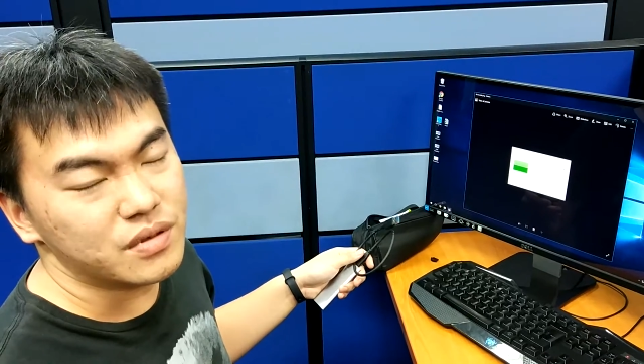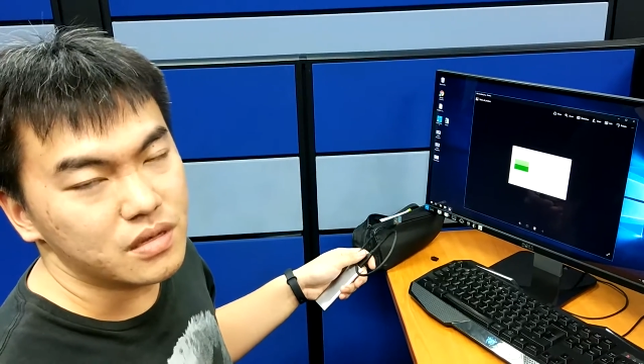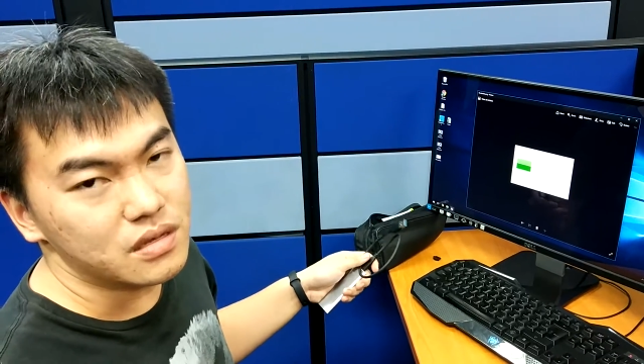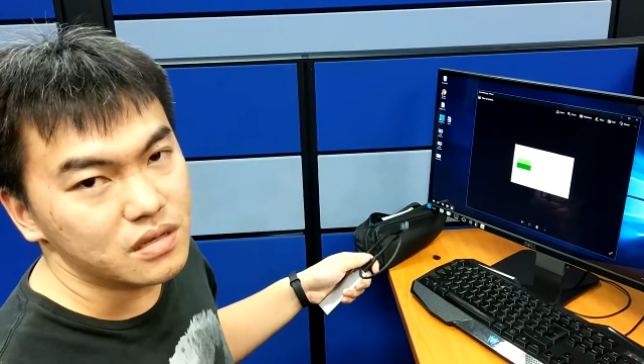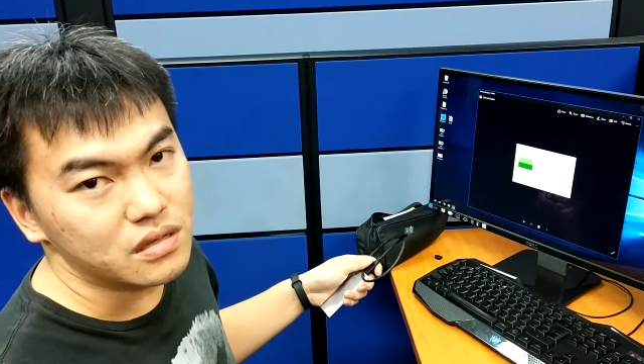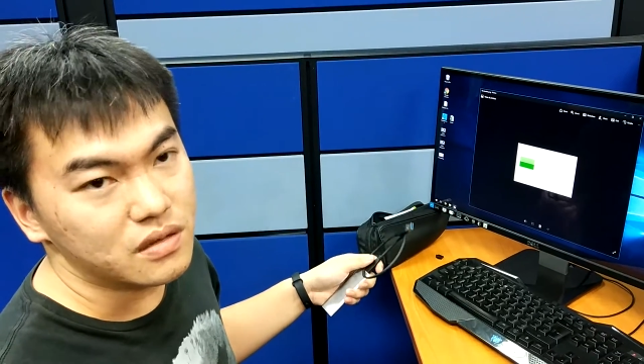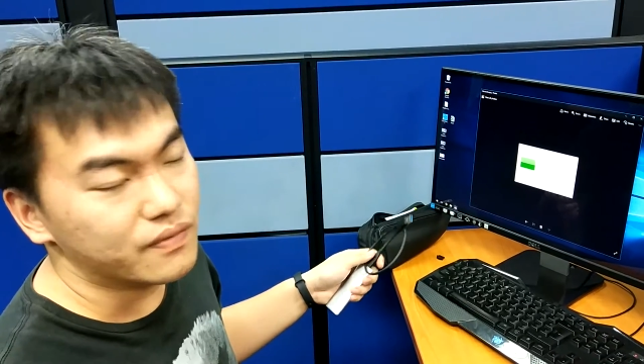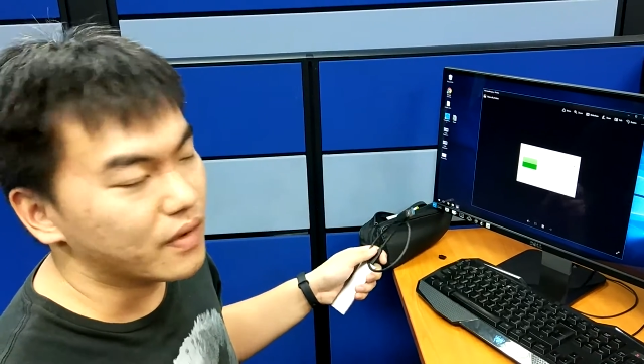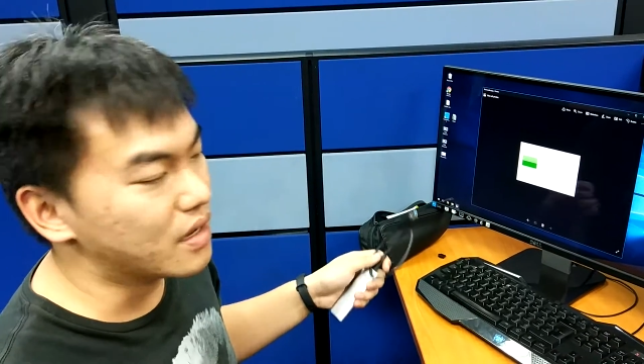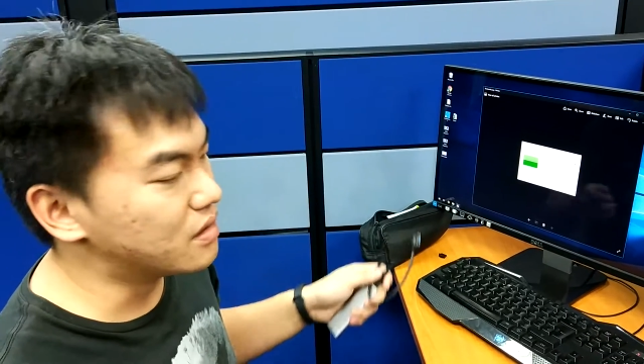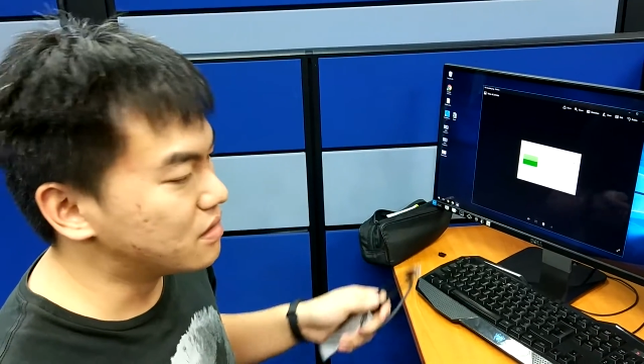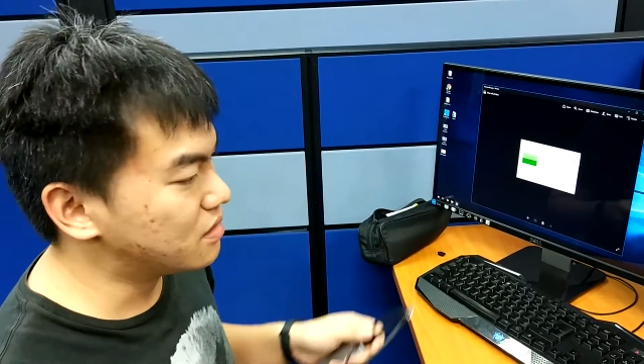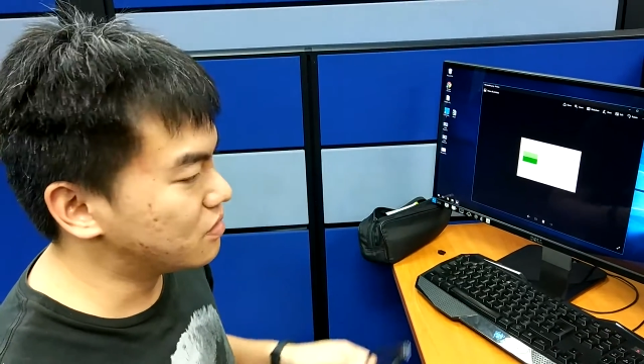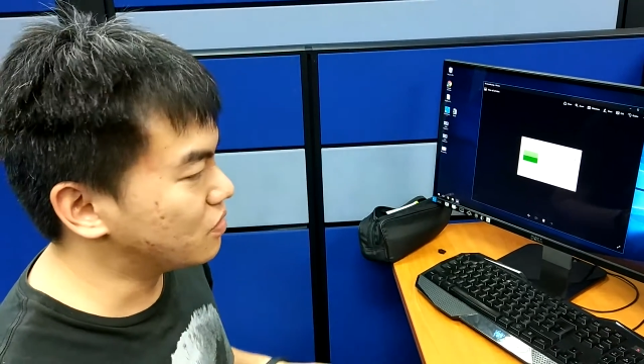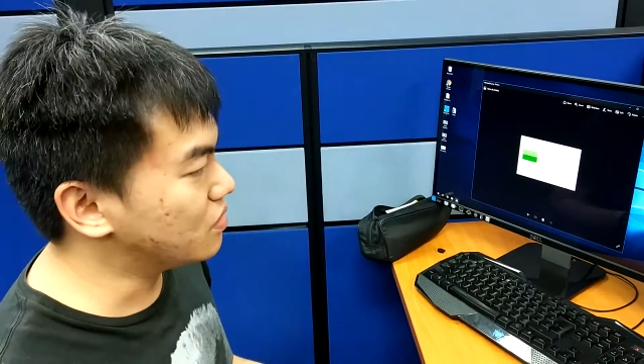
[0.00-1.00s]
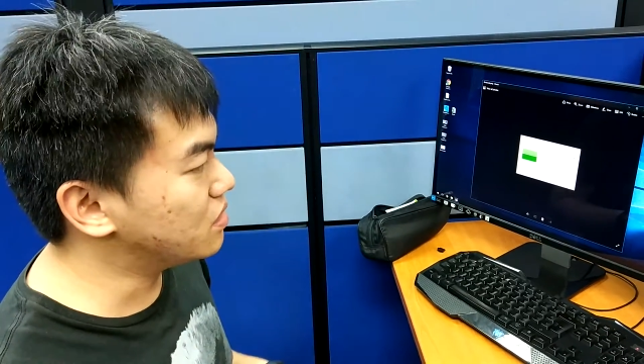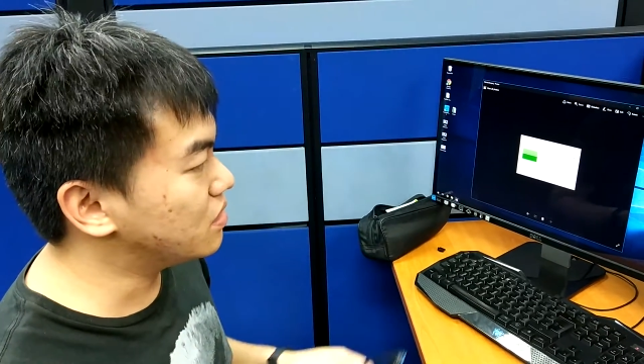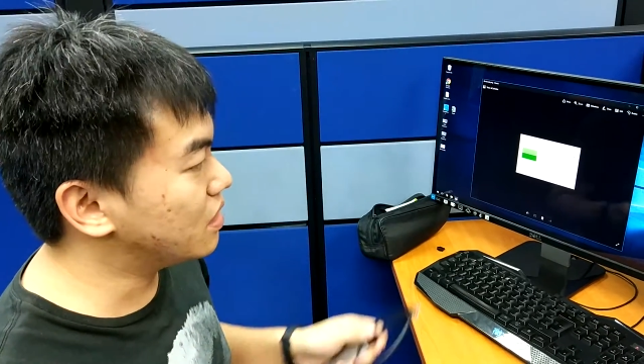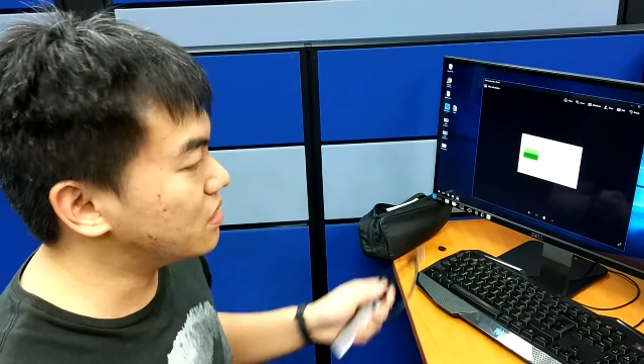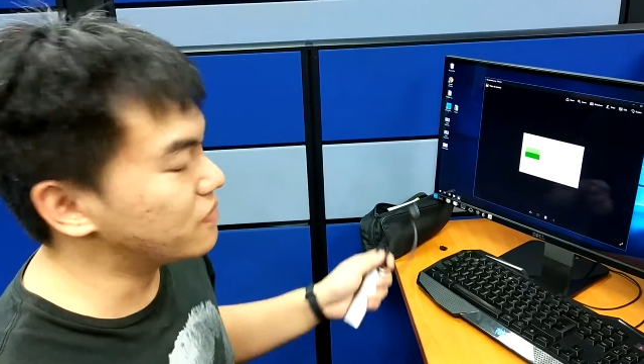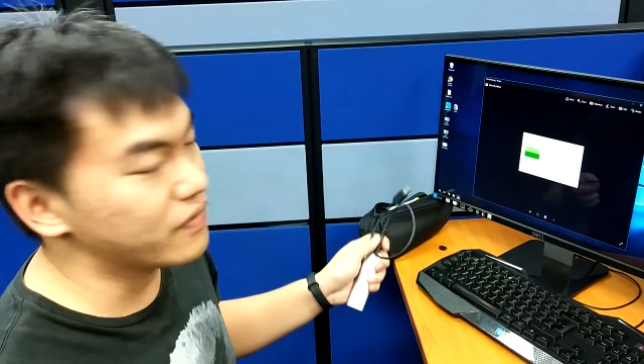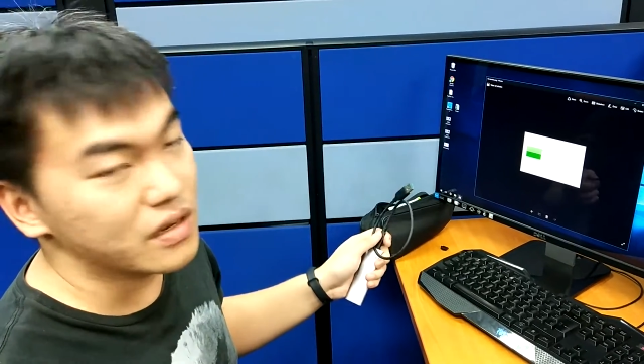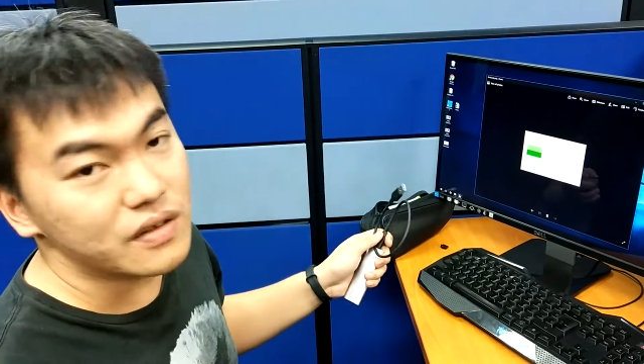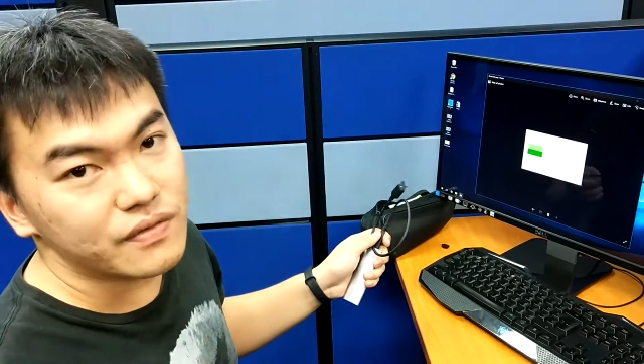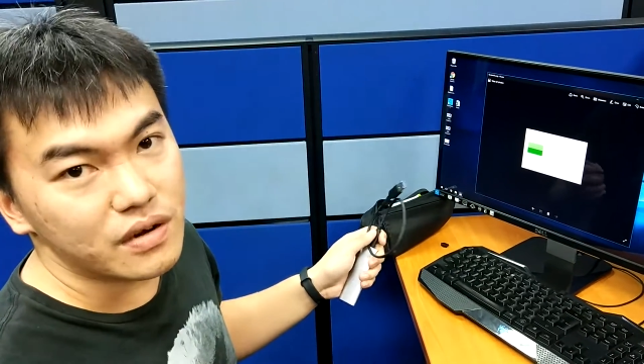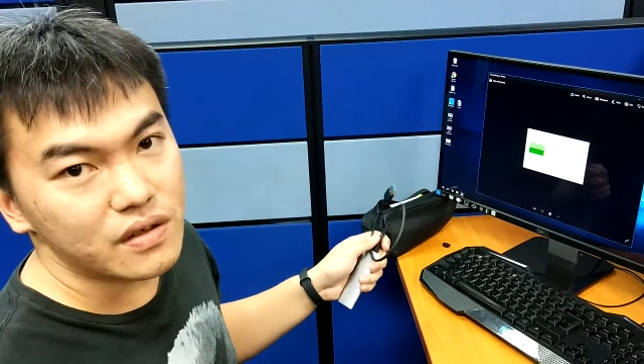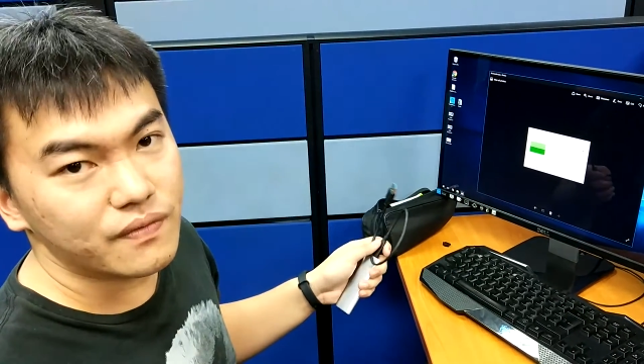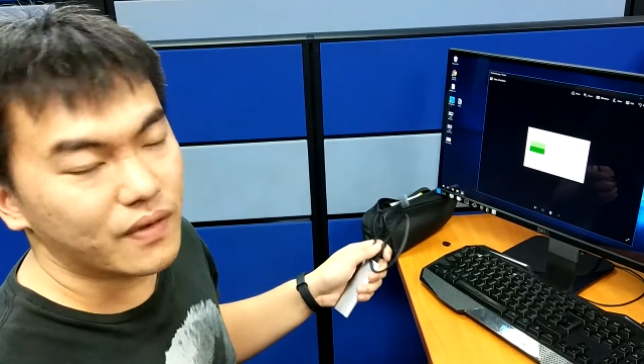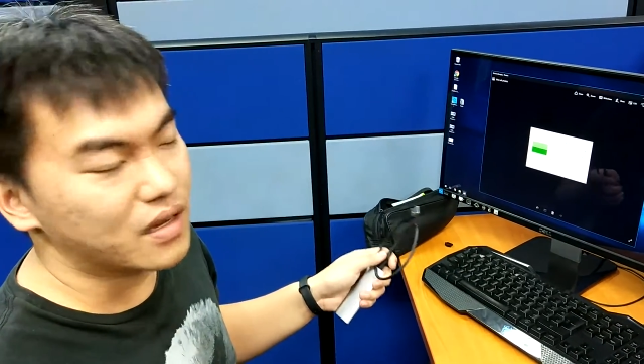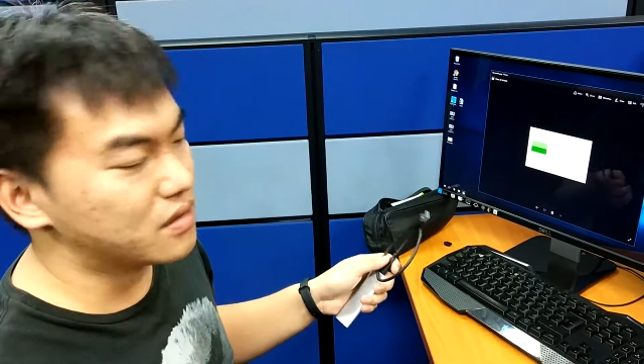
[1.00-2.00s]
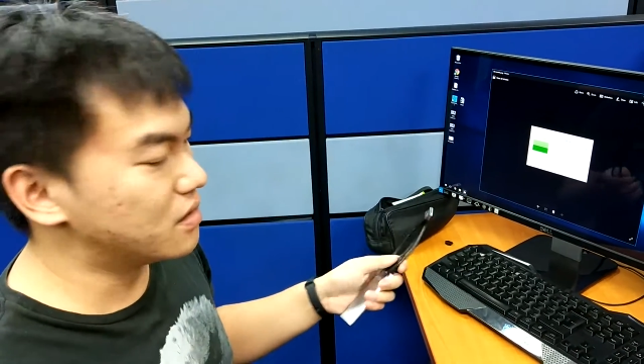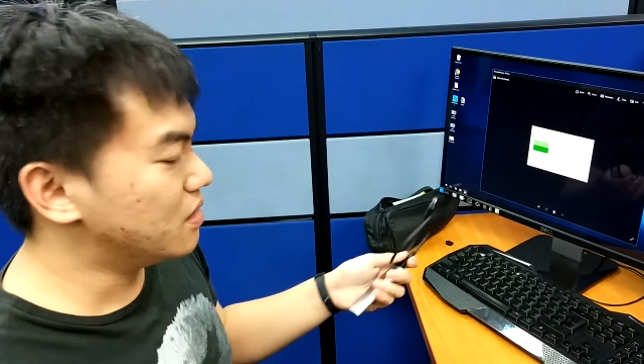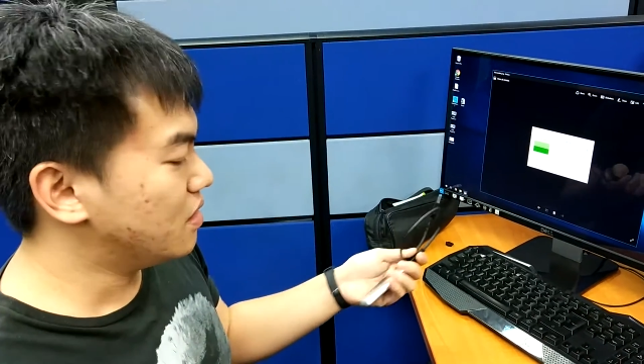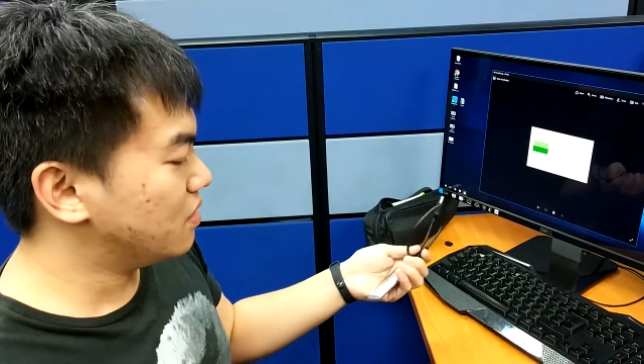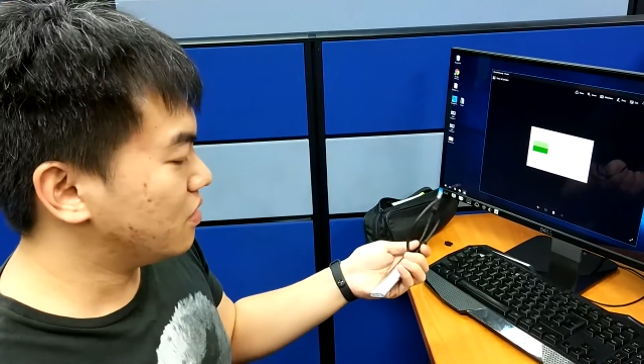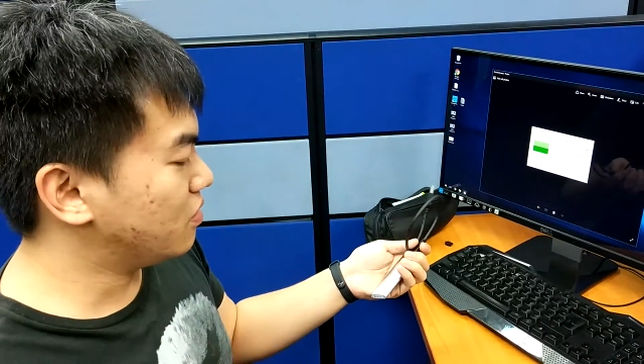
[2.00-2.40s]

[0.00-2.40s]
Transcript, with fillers: PE device, so it, that's really, really fast.